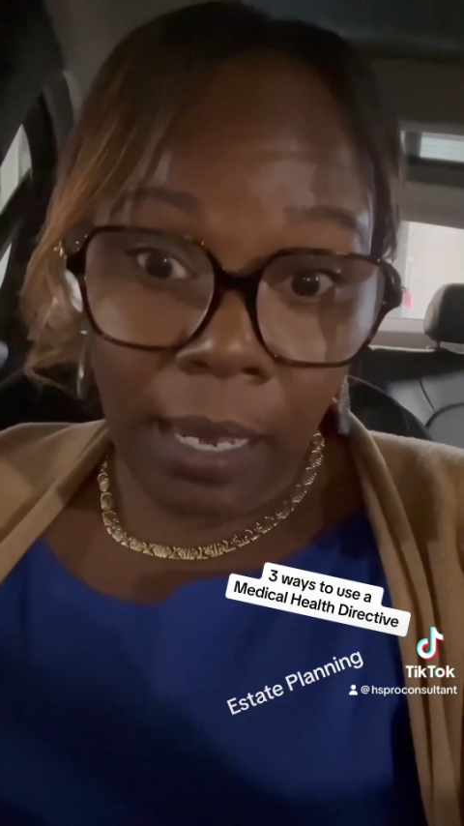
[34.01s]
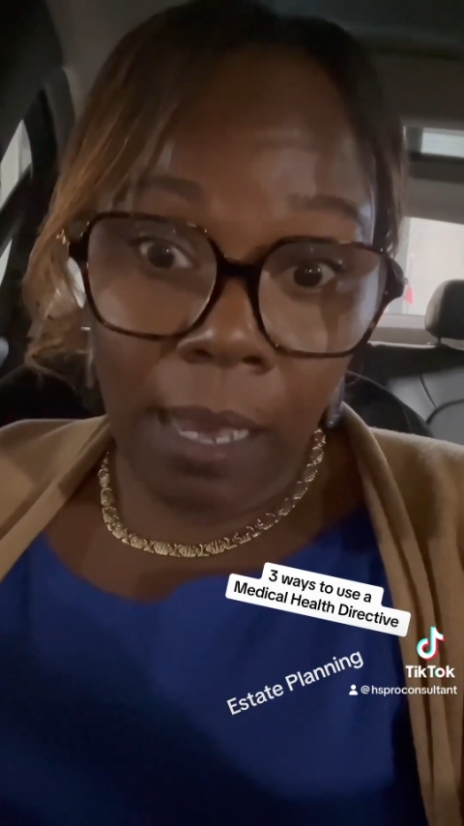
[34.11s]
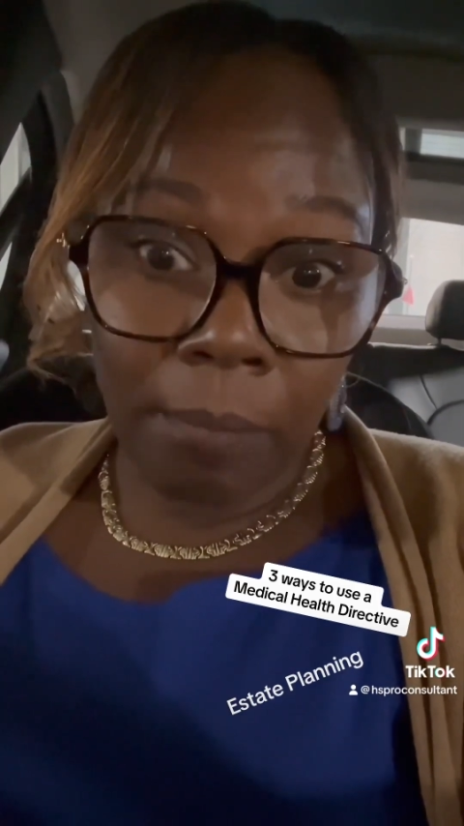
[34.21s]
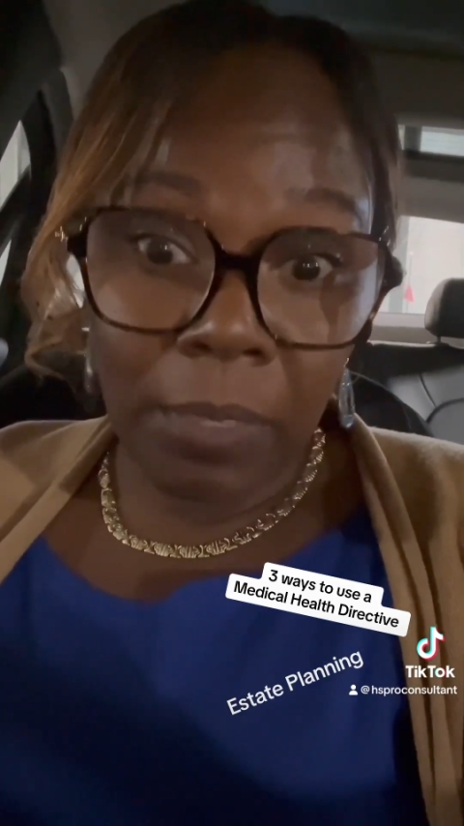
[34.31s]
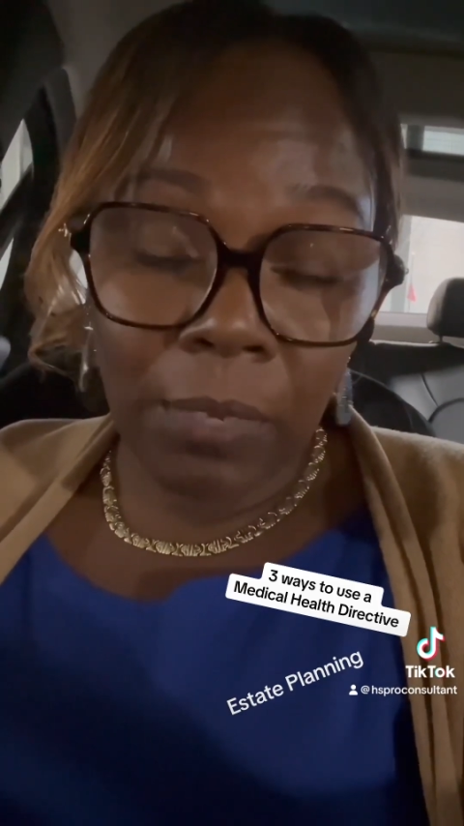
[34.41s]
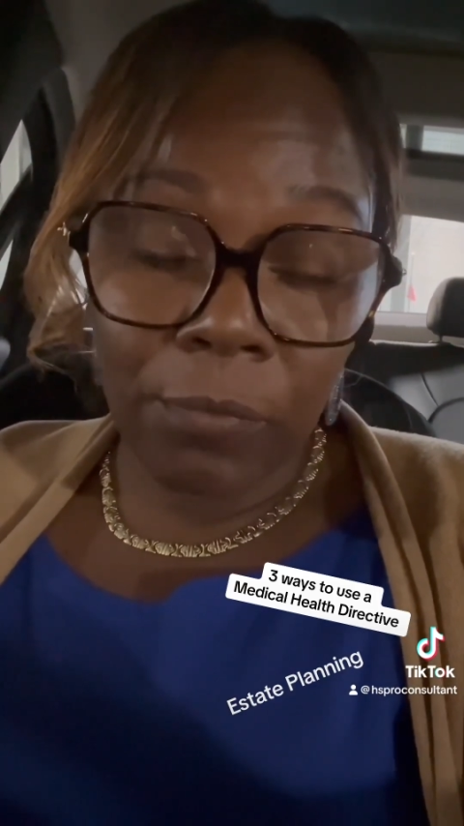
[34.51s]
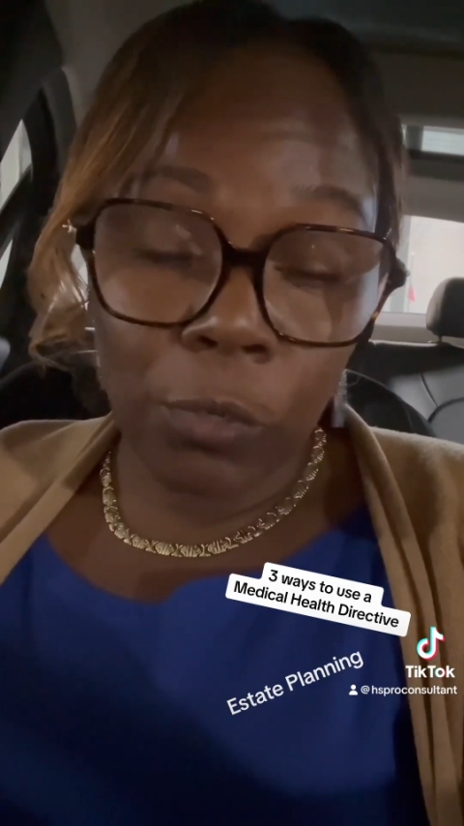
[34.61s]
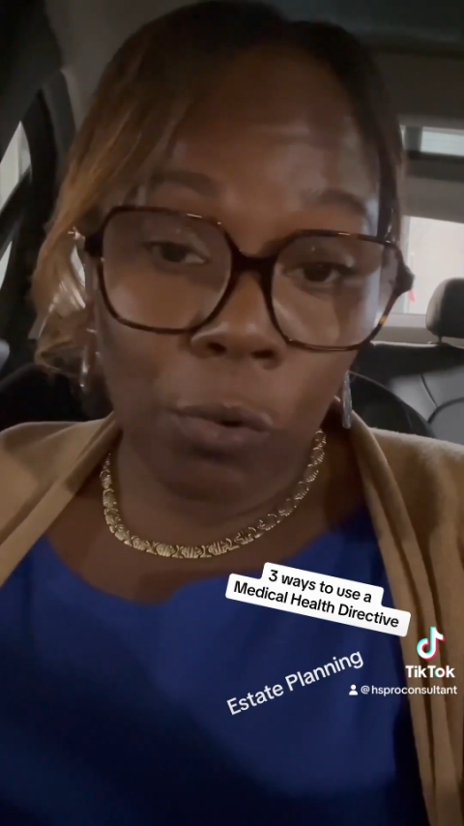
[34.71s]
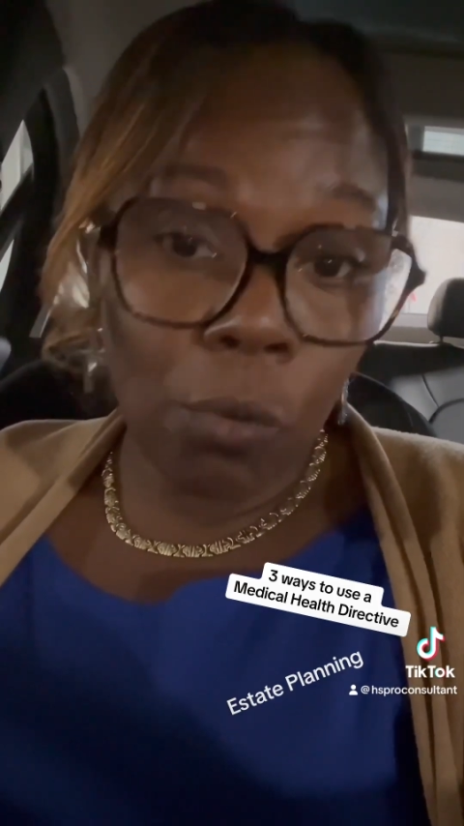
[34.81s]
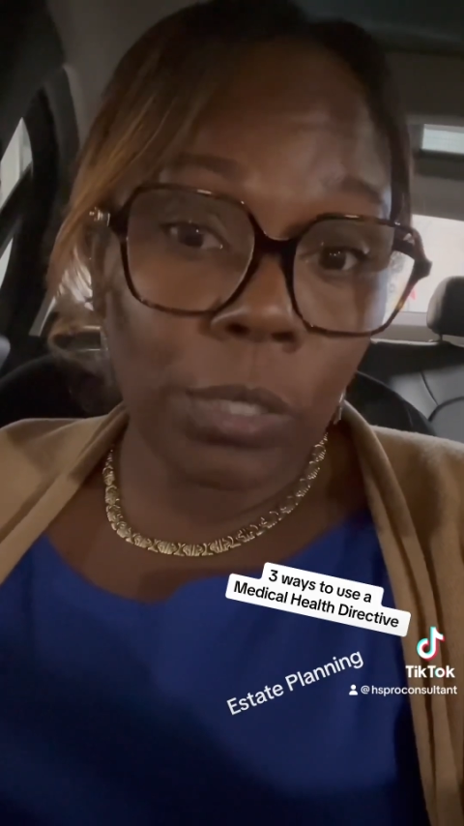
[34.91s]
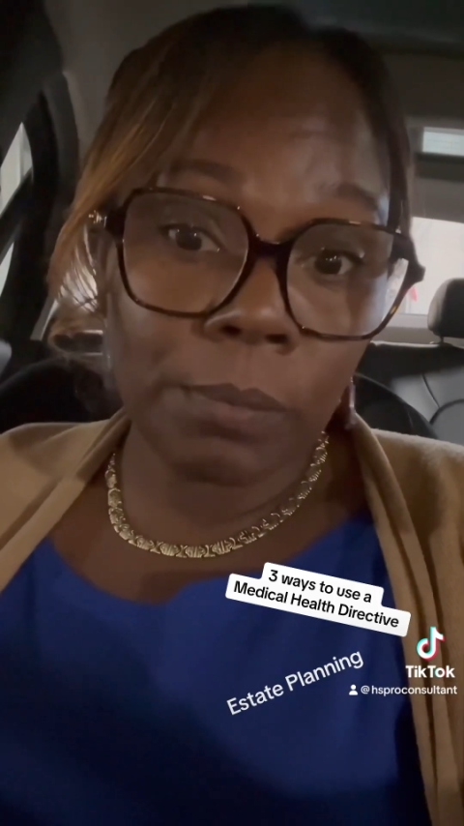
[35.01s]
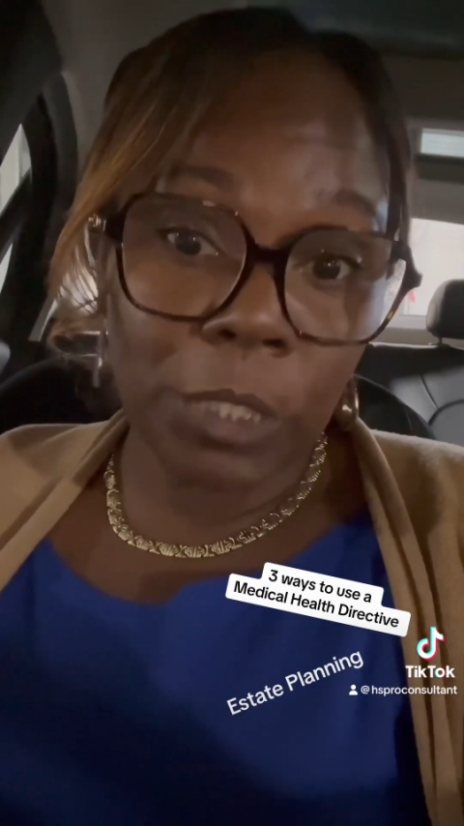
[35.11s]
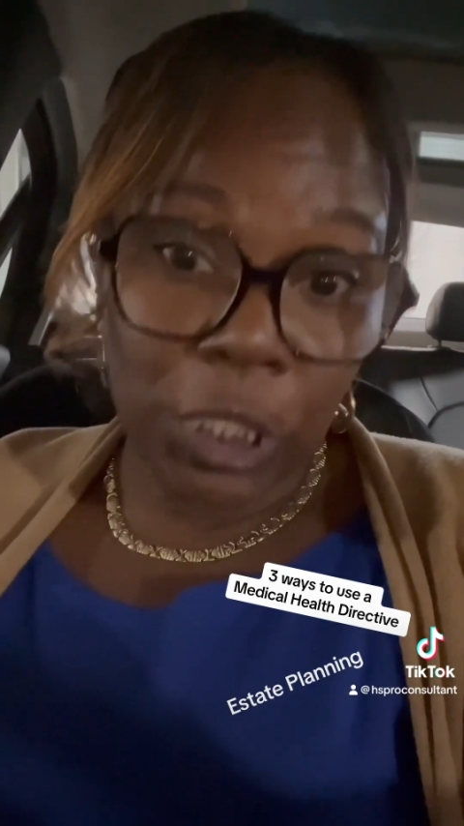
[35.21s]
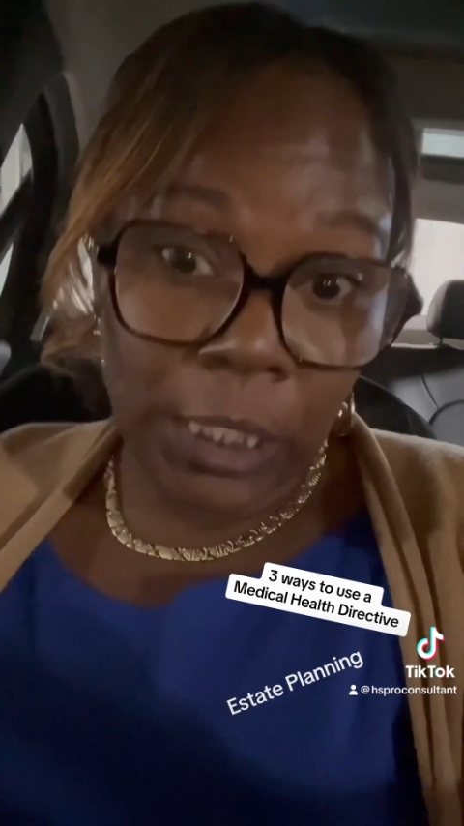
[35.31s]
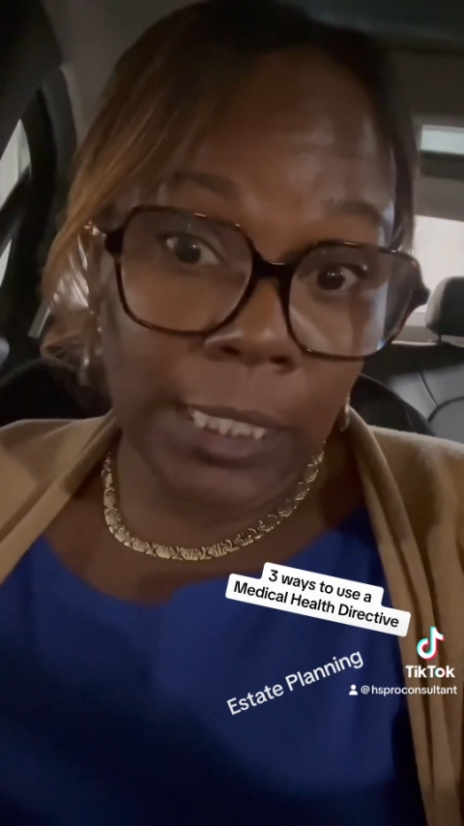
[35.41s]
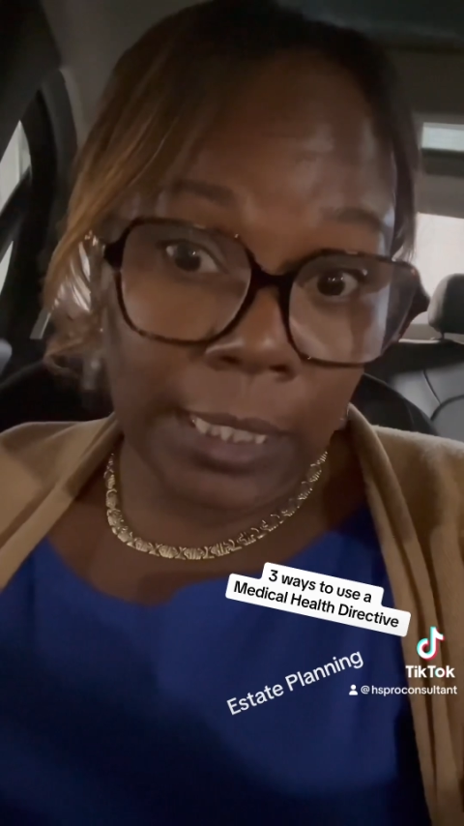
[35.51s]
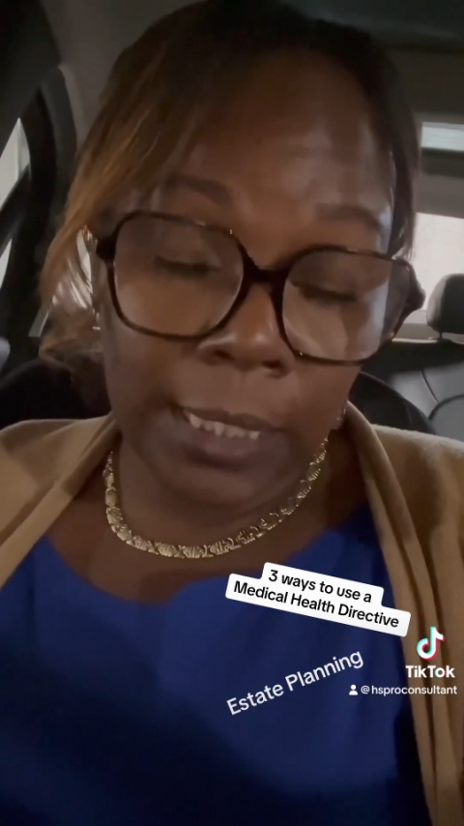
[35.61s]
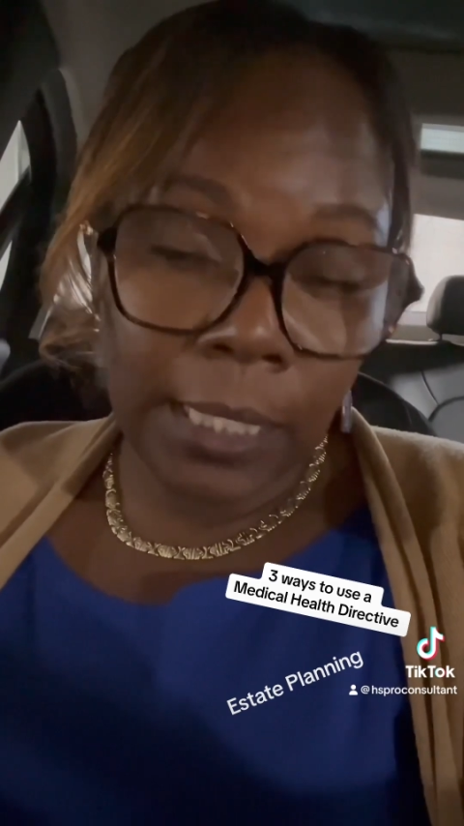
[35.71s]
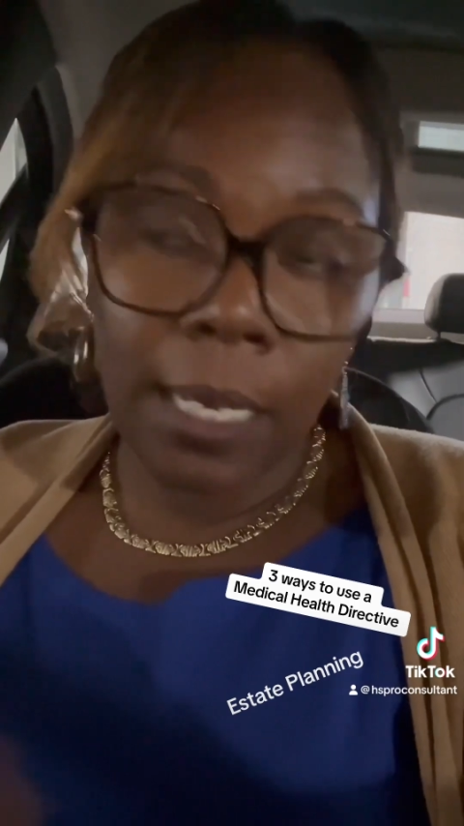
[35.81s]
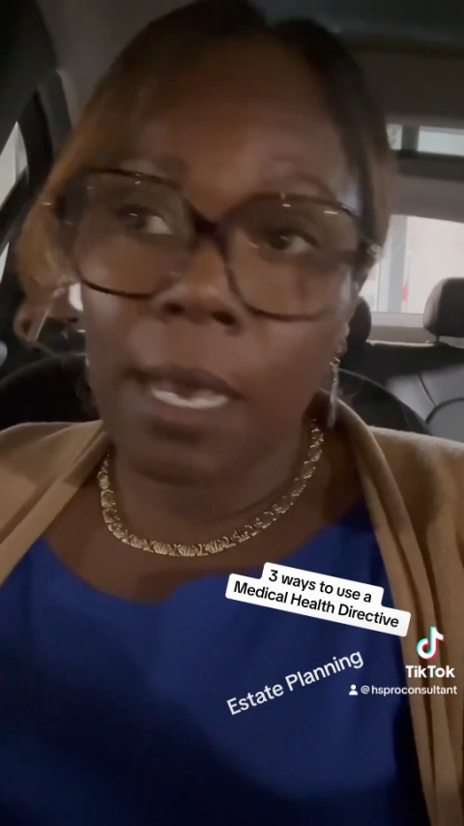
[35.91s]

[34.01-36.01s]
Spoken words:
if you're on a machine,